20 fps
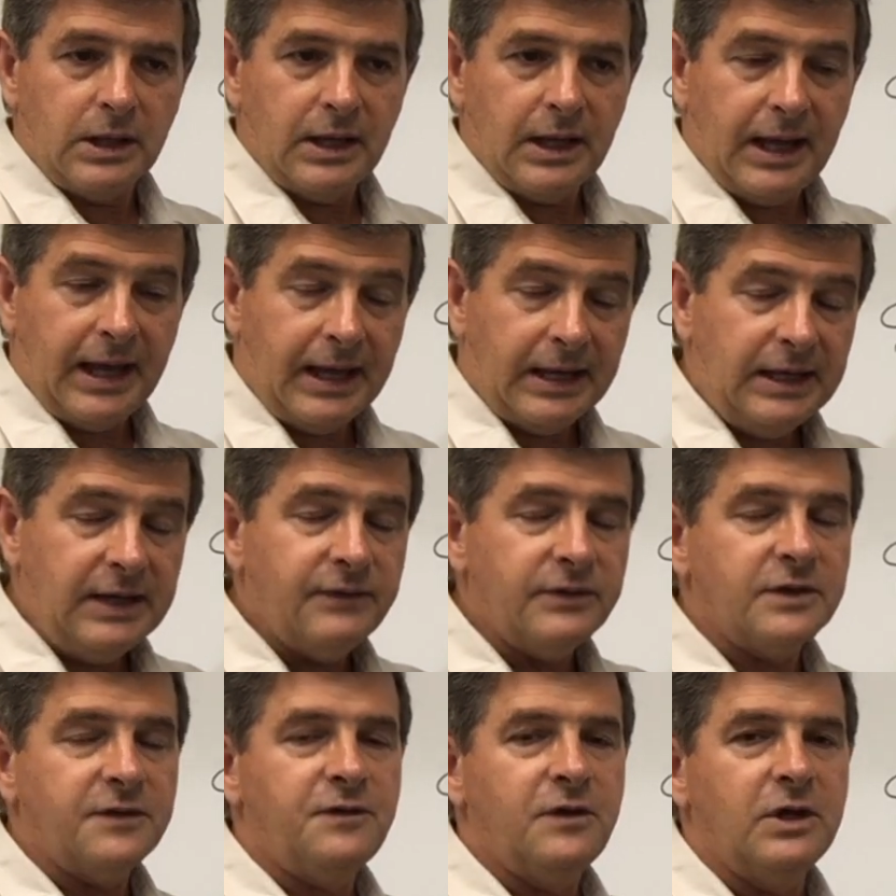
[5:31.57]

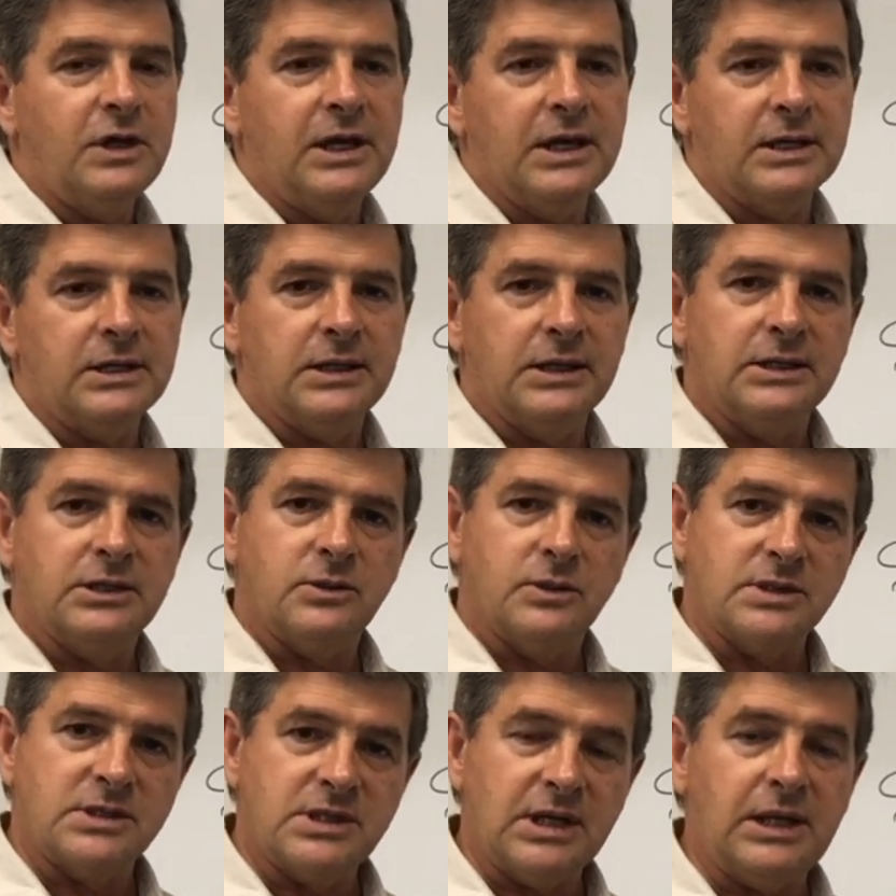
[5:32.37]
even if you get into
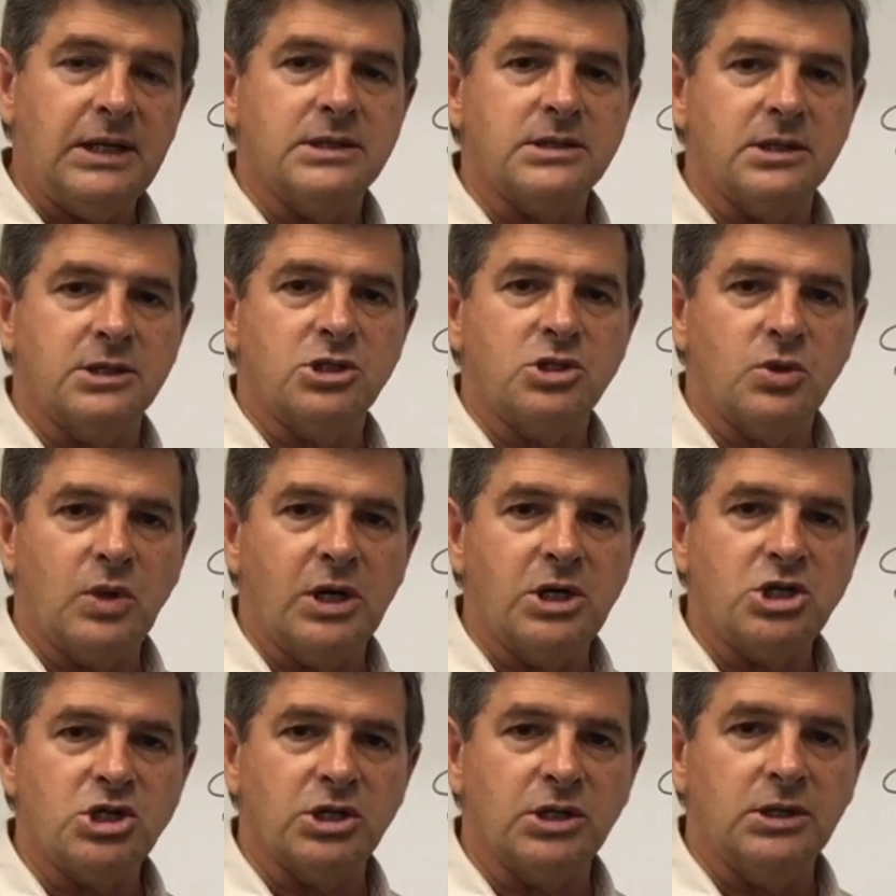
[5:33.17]
a sticky
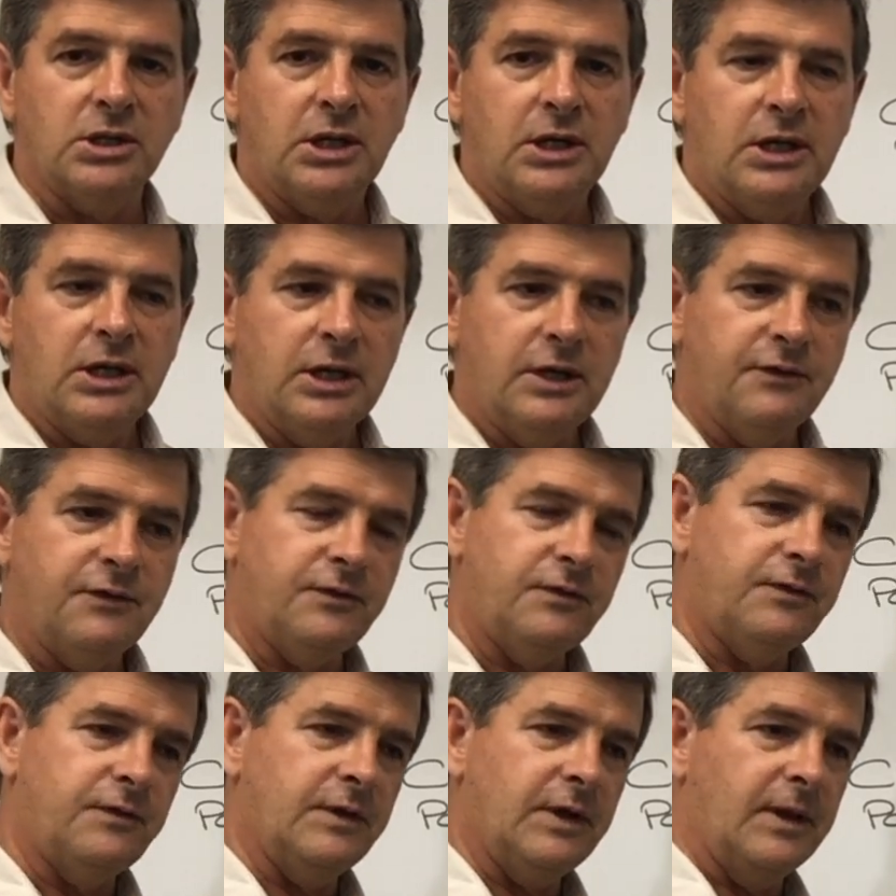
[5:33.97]
situation,
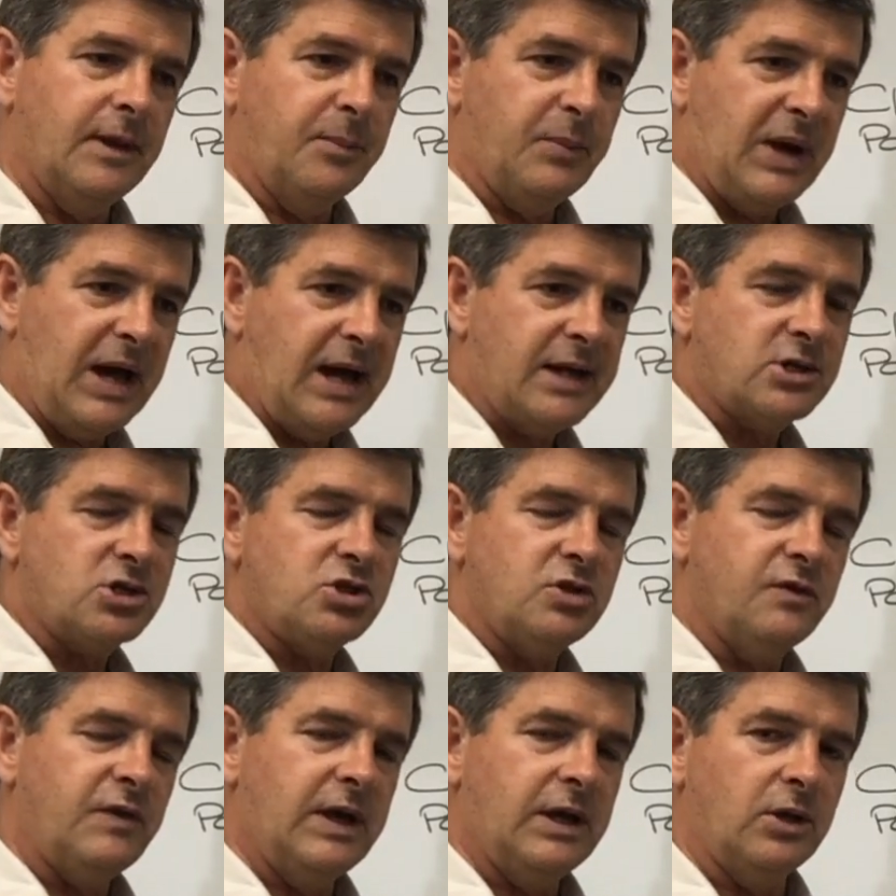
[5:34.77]
if in the past
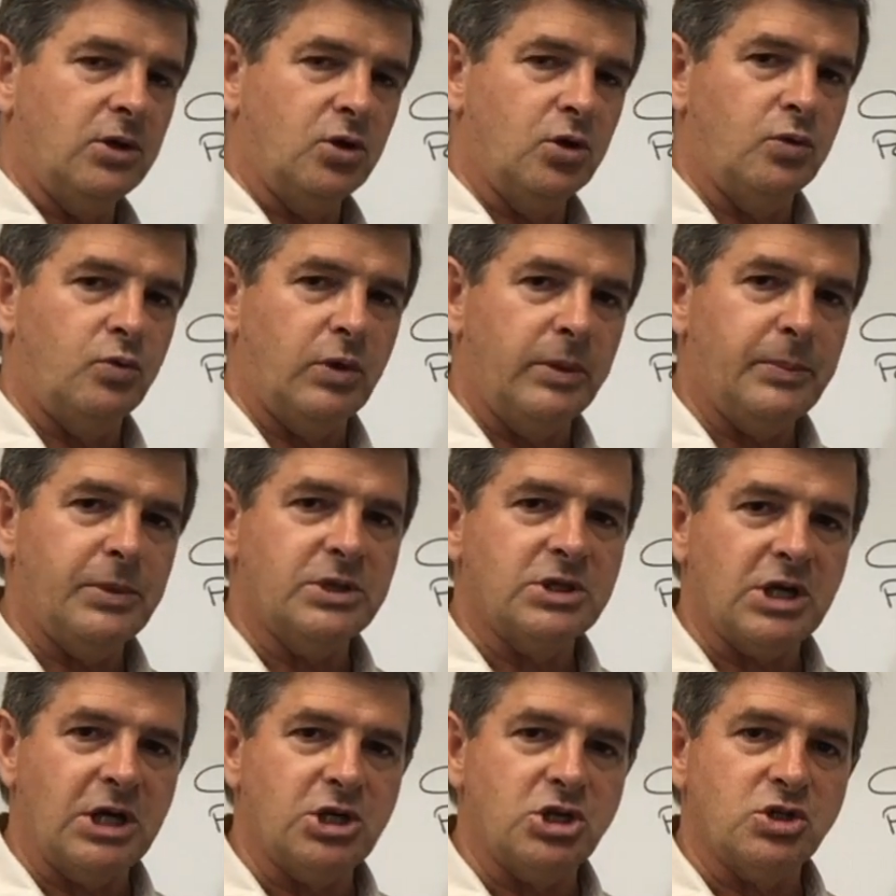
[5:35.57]
you've had a good
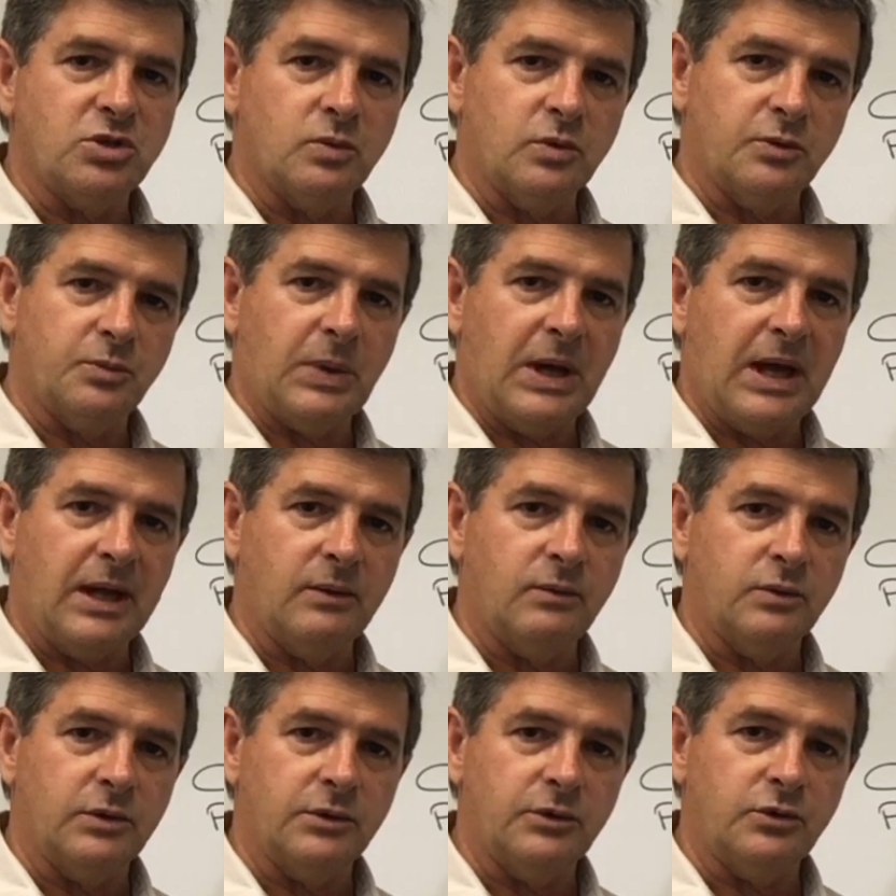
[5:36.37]
reputation with paying
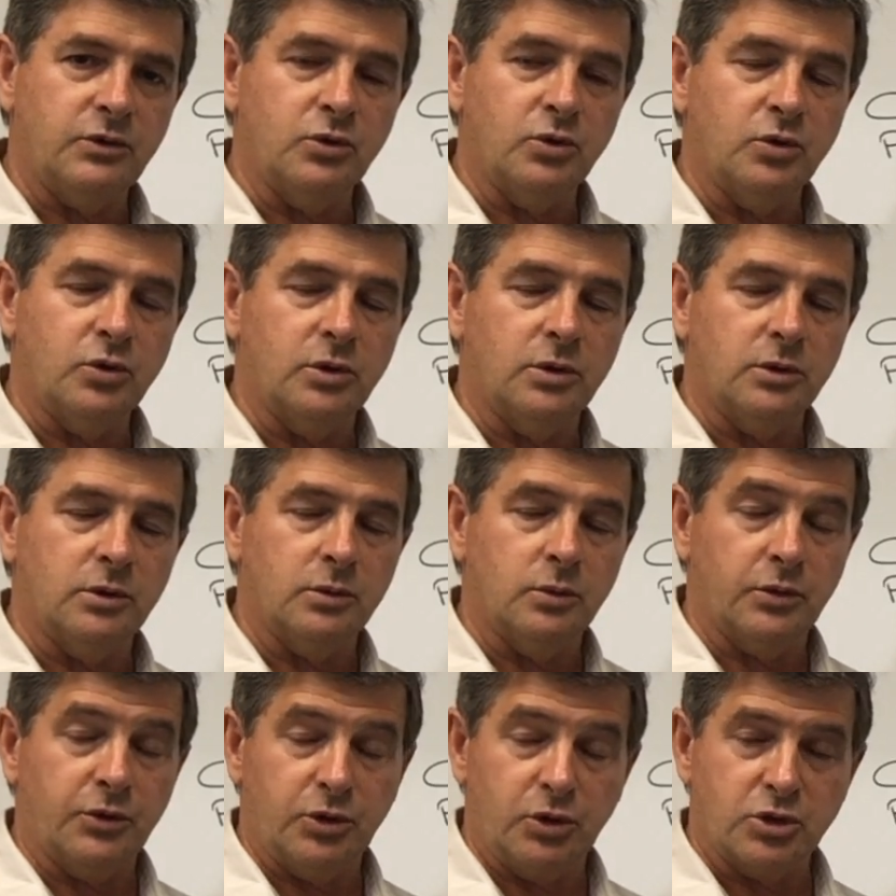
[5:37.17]
with
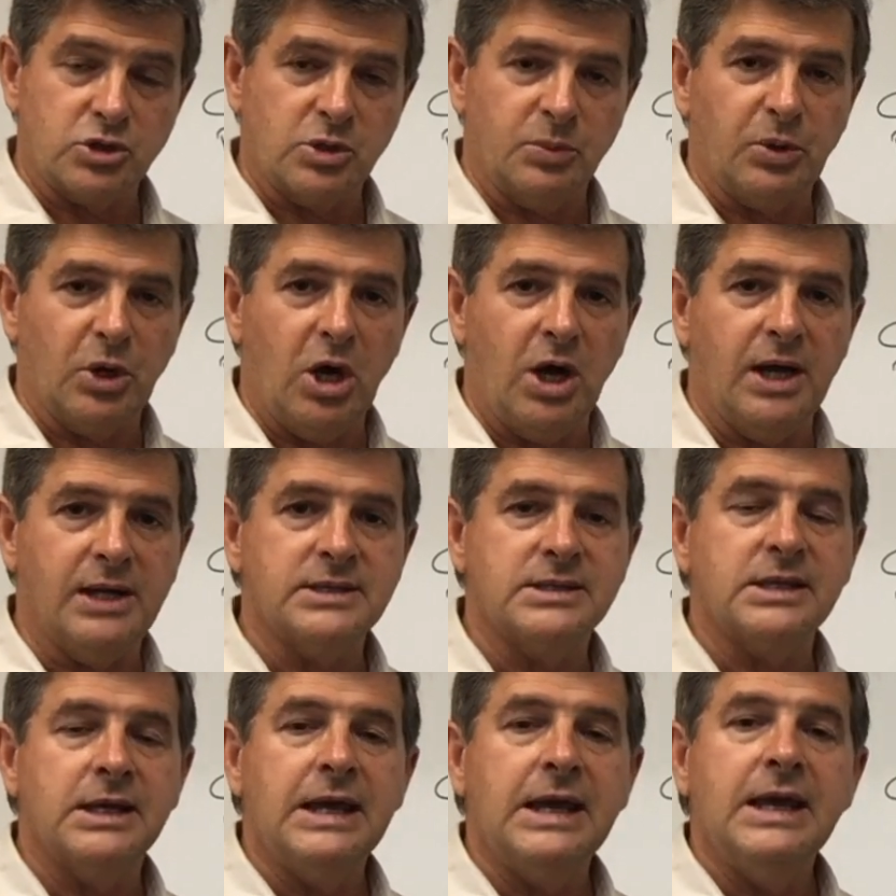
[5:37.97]
your suppliers,